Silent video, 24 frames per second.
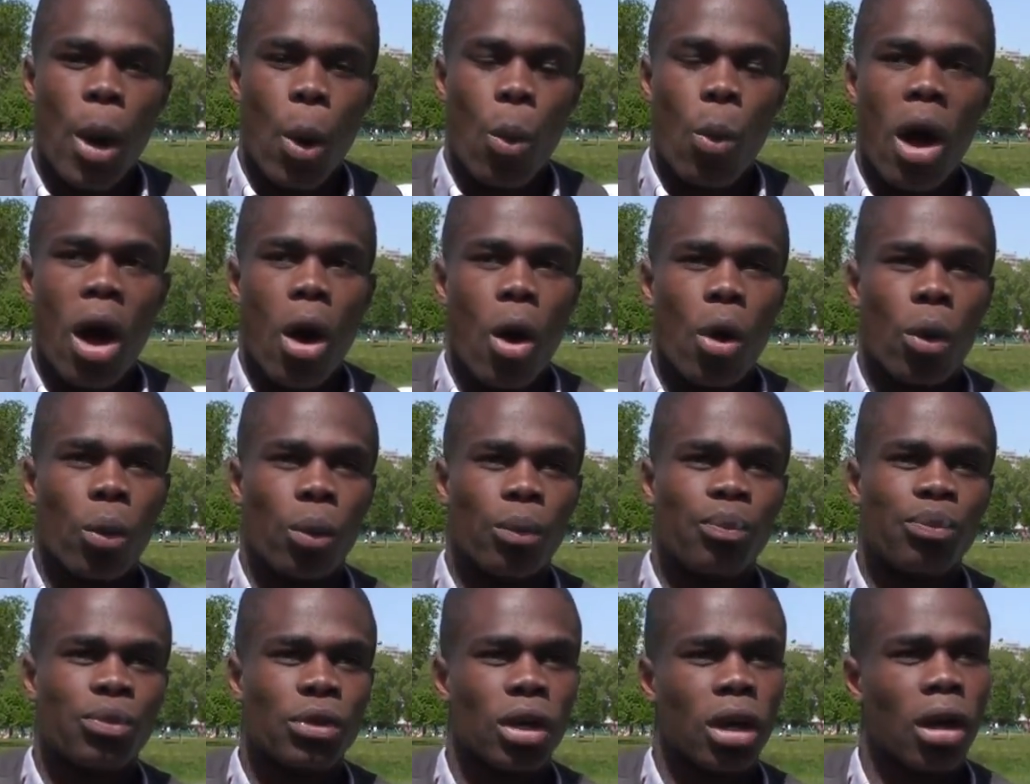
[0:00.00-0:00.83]
Well,
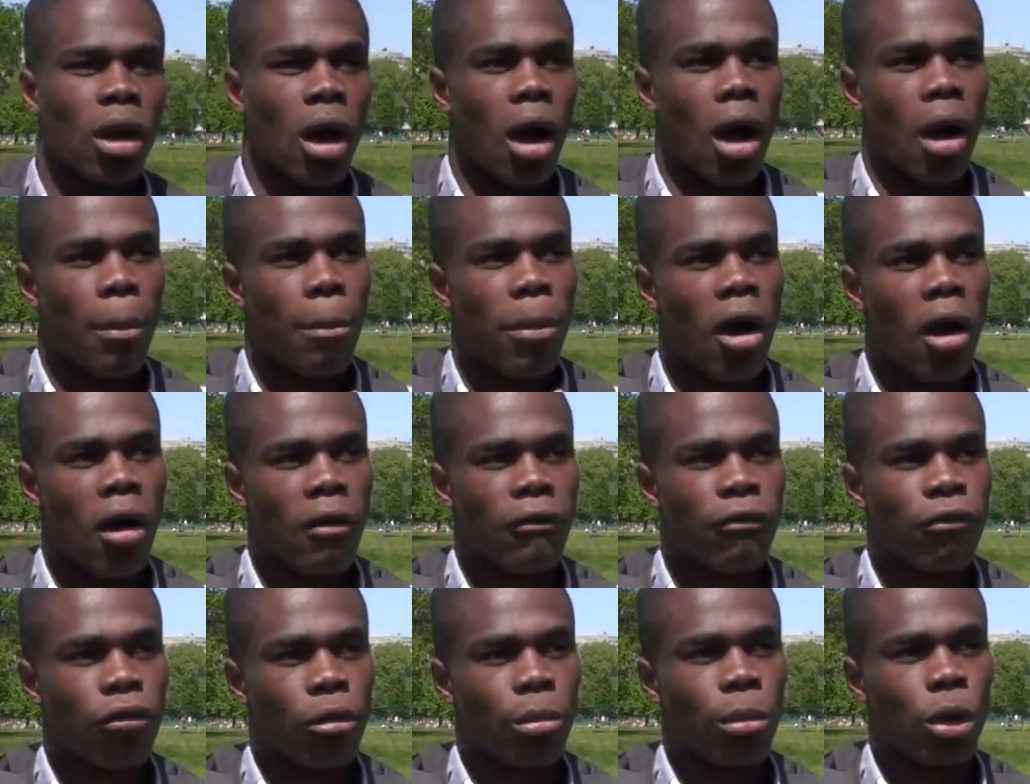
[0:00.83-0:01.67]
apart
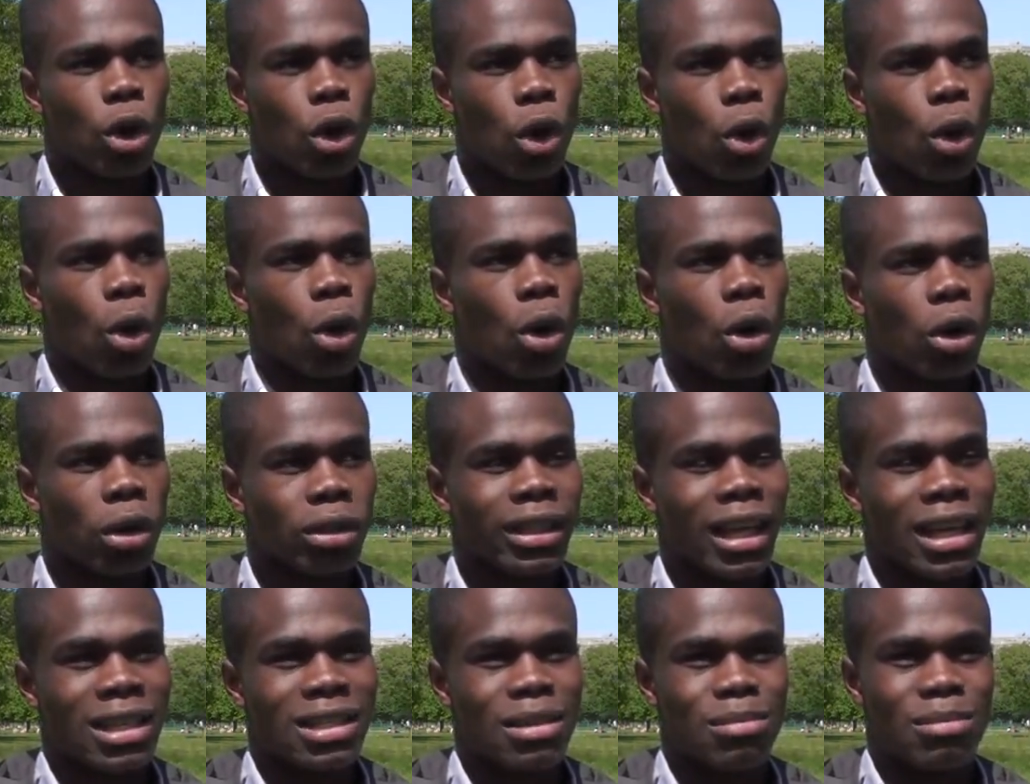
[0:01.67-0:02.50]
from law,
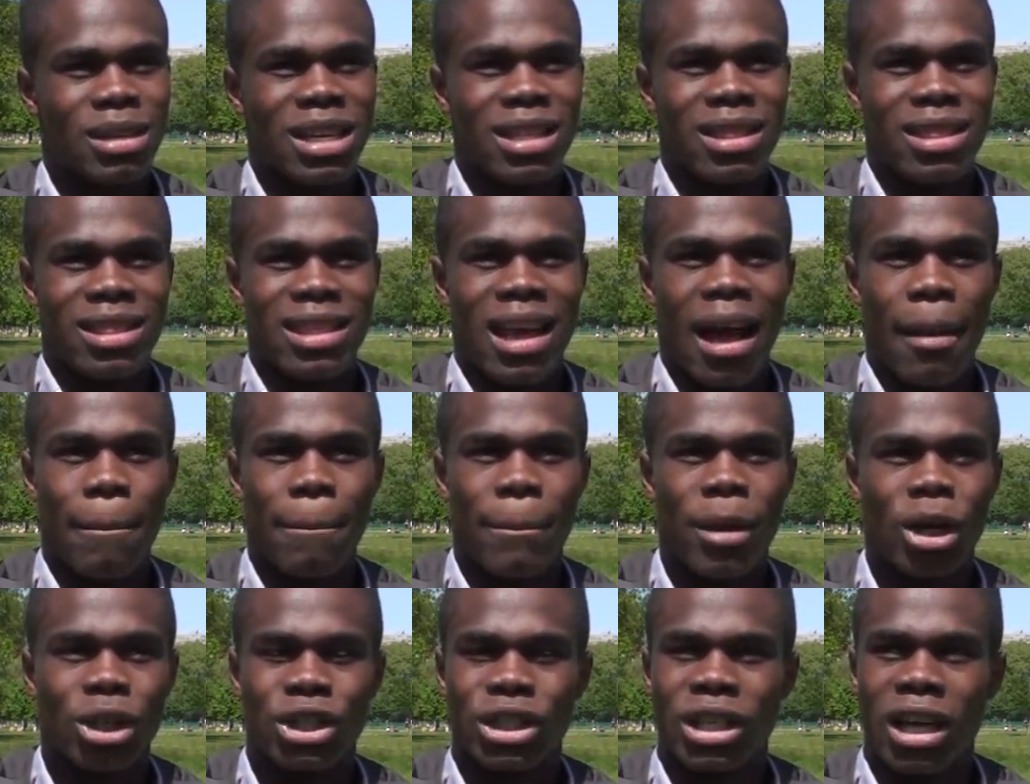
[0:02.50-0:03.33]
there hasn't been that
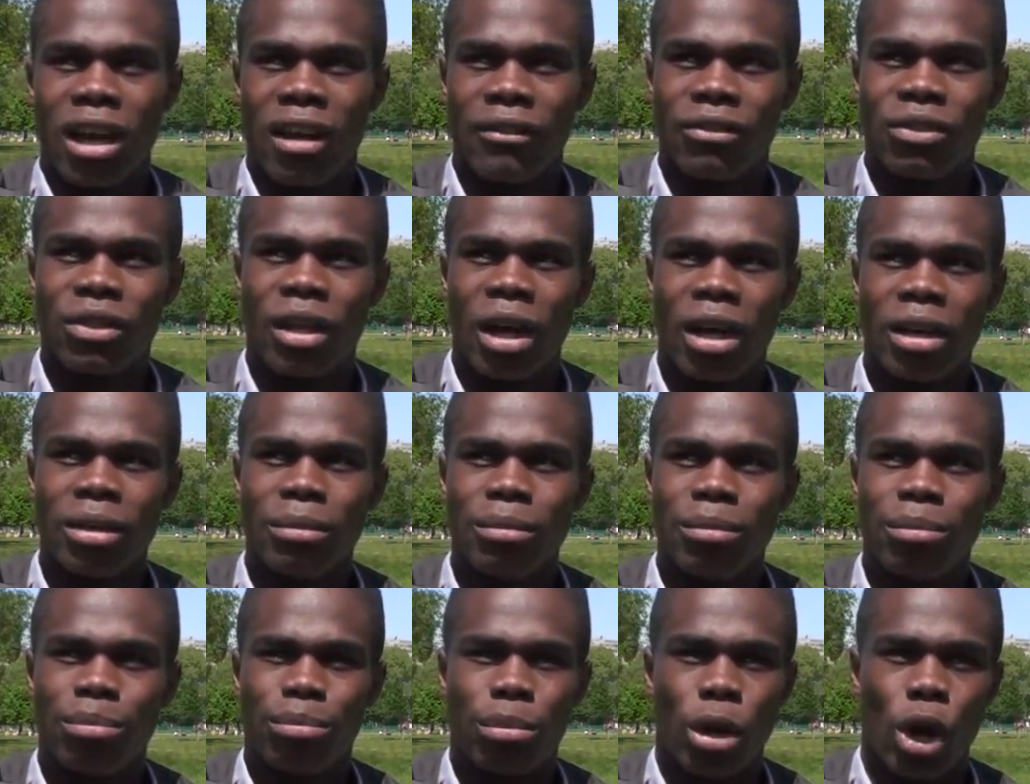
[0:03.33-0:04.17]
much that I've
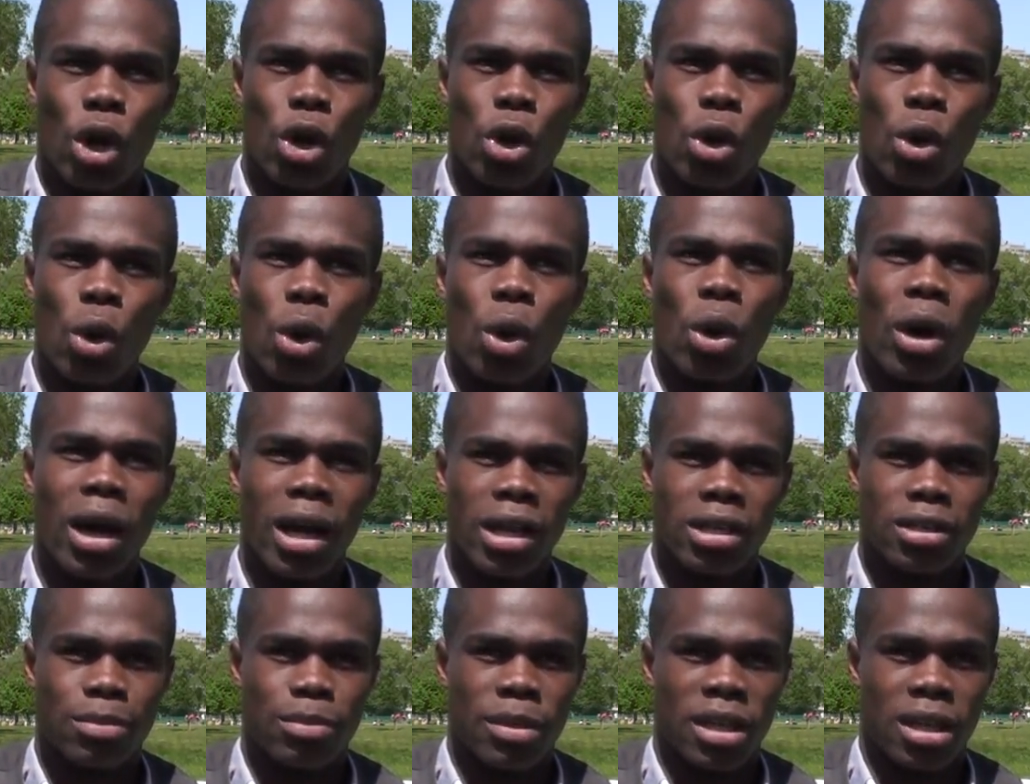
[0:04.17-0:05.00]
done. But law
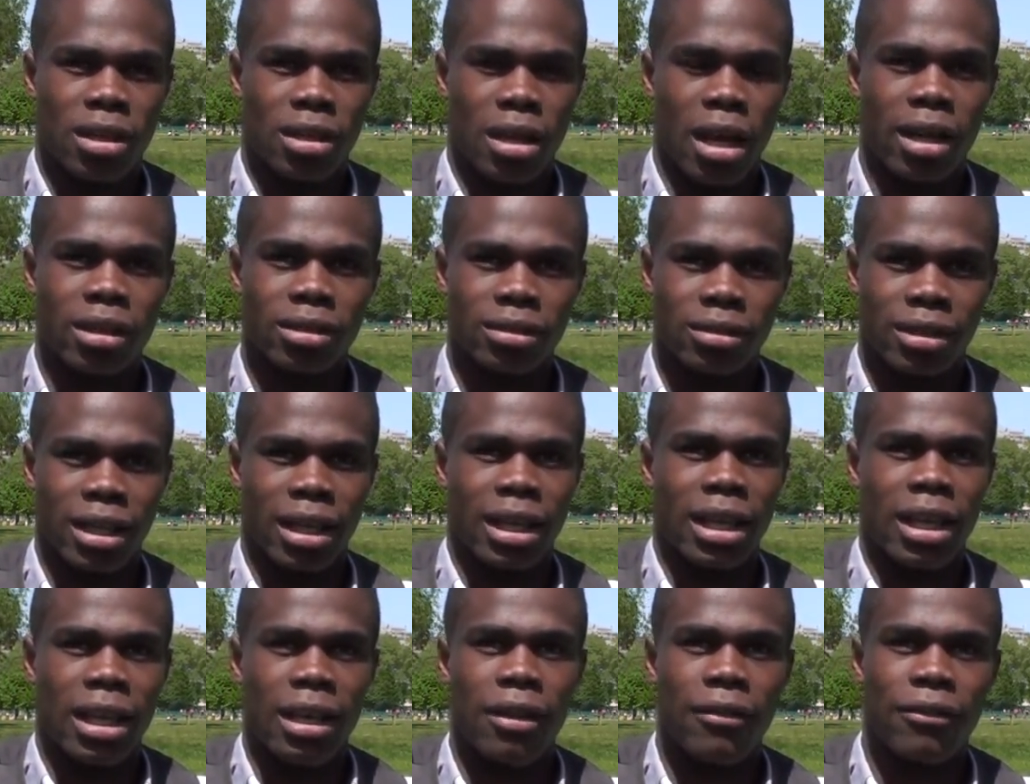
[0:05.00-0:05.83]
has been like the
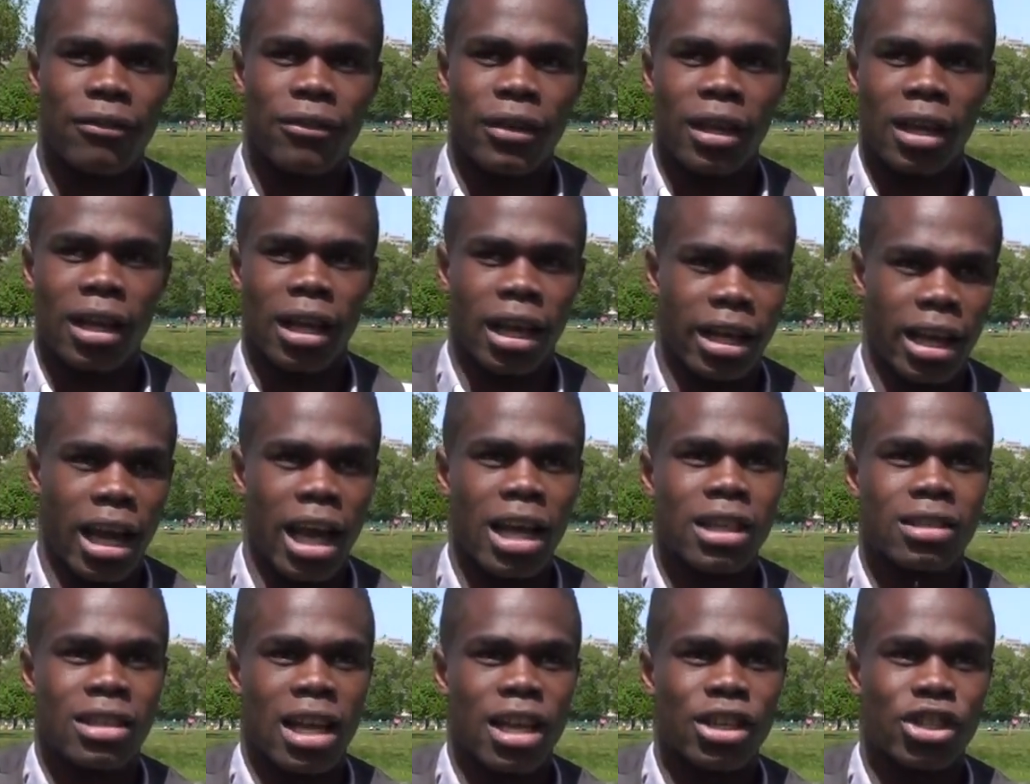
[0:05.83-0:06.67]
key thing, and it
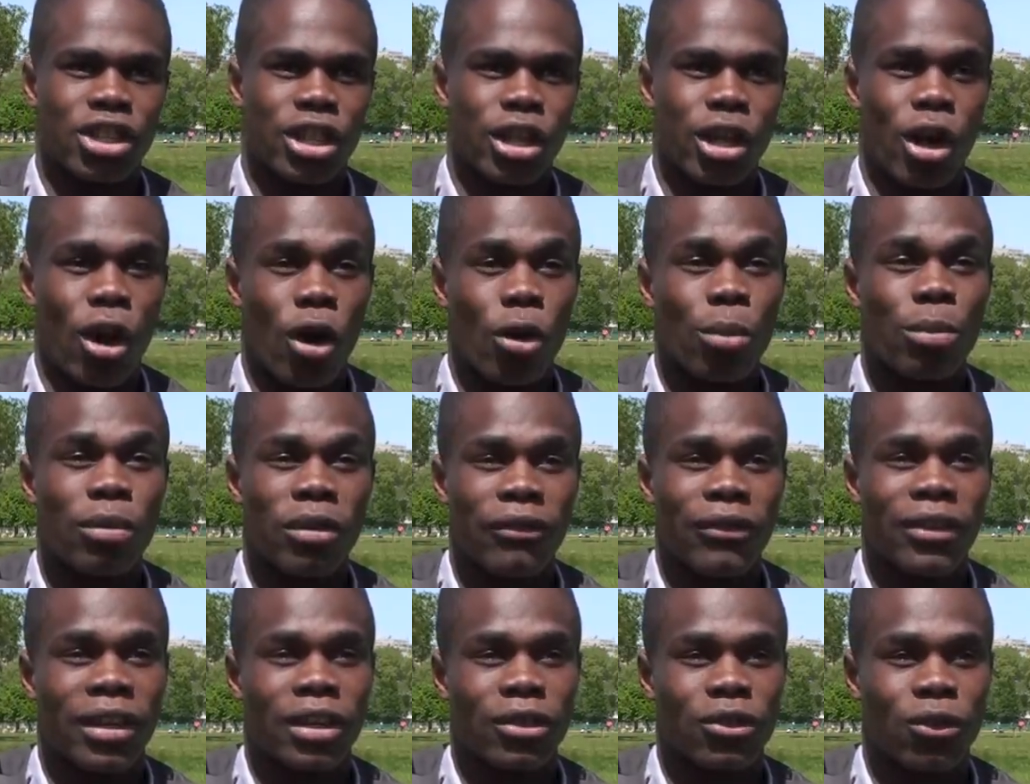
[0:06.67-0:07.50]
has actually opened
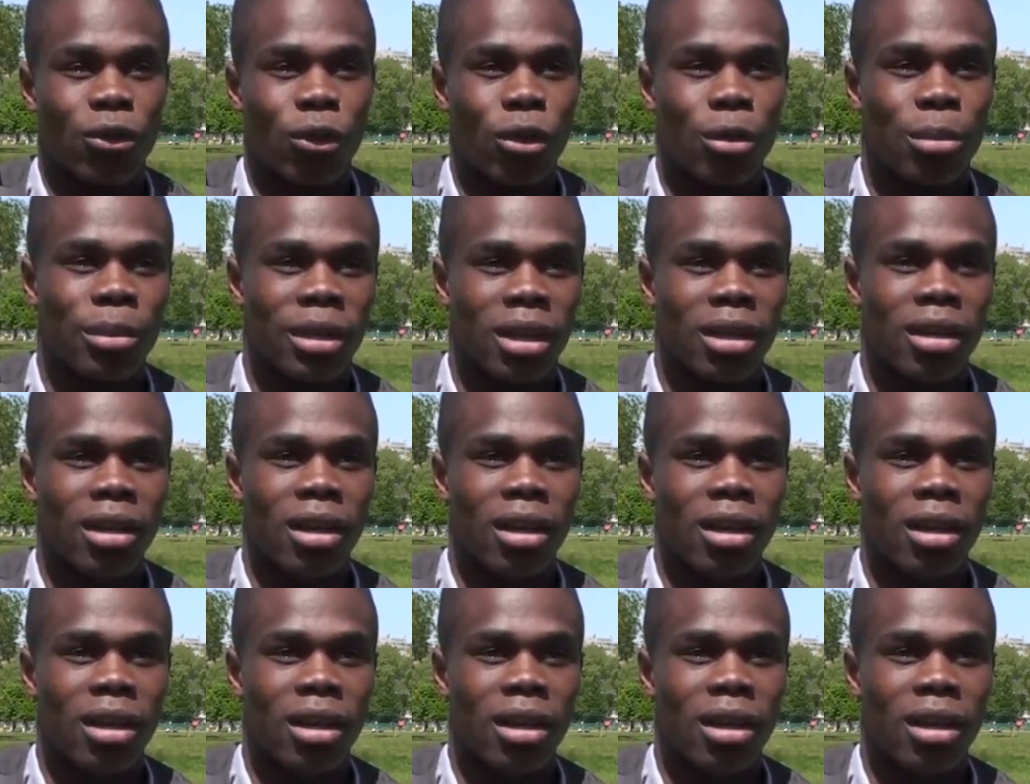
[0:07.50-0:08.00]
things for me.